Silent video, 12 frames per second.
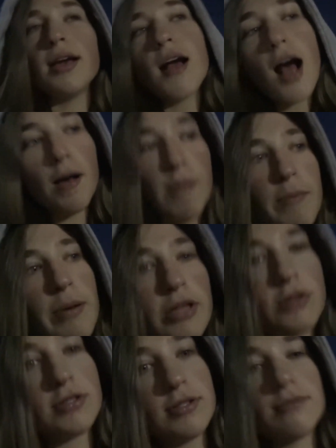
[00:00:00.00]
Comment
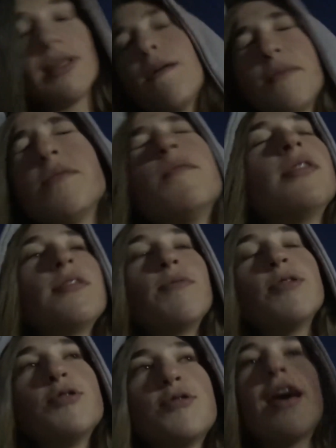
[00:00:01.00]
what you that we'll
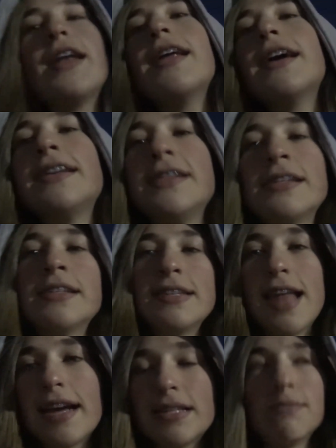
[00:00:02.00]
we'll do that
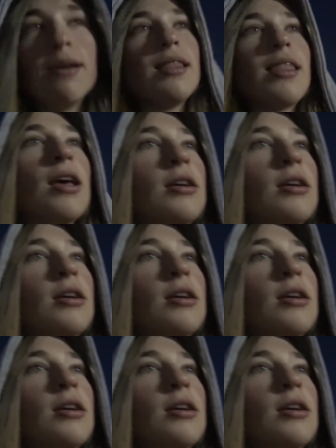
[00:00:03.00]
next month.